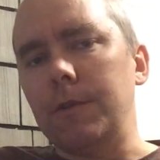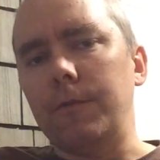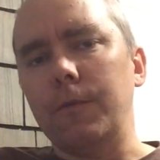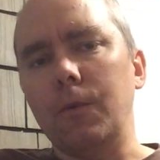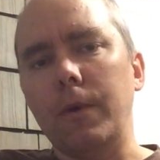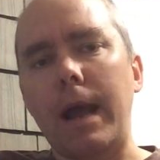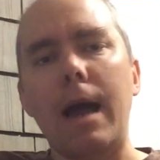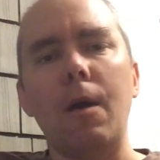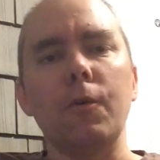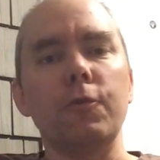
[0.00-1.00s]
for
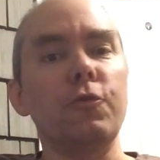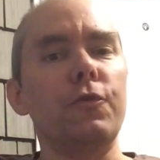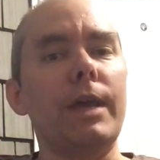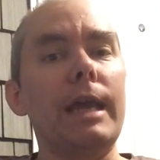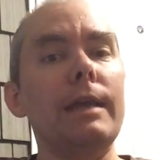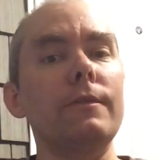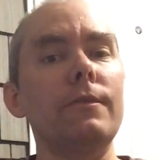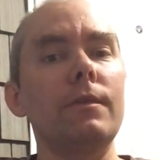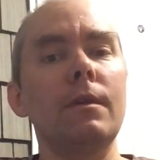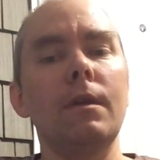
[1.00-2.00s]
hours or days,